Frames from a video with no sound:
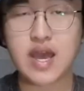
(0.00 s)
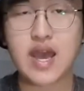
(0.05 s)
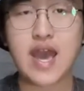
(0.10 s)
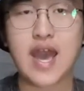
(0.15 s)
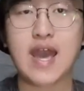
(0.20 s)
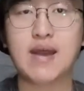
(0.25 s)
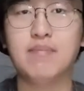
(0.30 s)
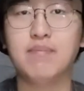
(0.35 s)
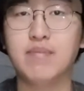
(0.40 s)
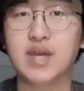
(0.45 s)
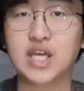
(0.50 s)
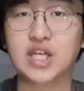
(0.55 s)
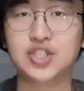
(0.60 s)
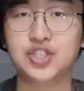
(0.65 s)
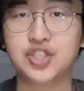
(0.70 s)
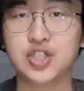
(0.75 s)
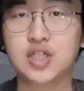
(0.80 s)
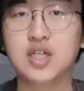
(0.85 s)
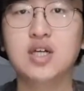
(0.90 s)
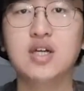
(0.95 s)
and make
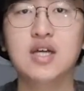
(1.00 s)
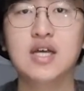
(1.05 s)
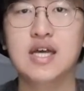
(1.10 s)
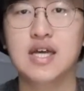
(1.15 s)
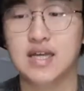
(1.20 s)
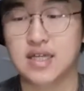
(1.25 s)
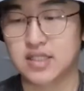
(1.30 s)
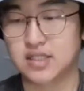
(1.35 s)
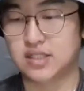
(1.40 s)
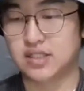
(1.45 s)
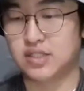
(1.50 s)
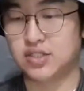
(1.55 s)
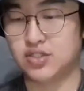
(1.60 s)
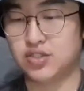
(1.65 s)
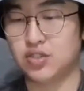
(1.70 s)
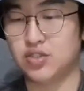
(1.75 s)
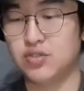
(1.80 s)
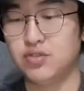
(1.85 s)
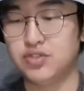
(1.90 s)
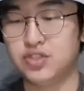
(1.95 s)
sure the
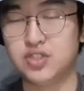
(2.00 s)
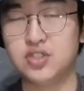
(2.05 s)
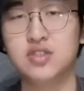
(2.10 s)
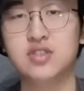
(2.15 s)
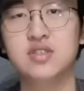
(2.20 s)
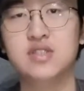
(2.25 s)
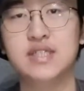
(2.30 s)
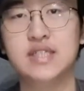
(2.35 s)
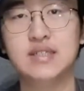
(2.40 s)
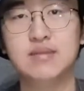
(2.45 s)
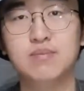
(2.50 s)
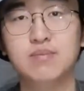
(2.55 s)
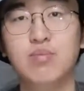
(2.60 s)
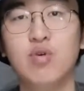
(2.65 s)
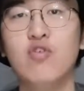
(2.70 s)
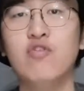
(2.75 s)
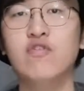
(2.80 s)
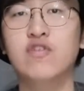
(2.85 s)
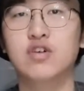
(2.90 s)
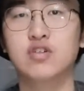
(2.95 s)
solution in
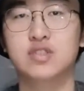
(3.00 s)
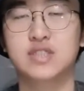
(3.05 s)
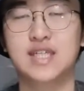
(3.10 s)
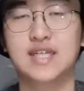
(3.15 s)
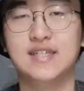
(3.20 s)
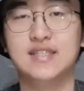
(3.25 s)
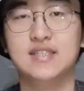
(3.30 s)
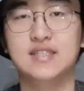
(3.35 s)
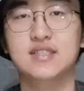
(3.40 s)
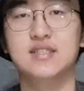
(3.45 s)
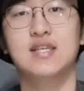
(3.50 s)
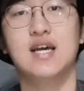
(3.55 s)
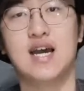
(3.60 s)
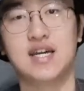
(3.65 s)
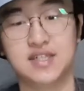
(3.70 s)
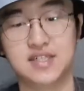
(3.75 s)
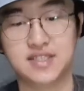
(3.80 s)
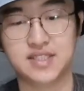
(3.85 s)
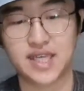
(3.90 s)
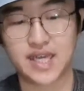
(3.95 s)
both containers are
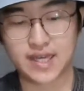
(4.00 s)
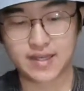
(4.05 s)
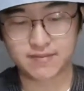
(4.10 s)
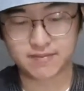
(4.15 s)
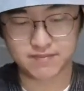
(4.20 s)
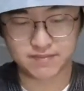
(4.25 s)
the same.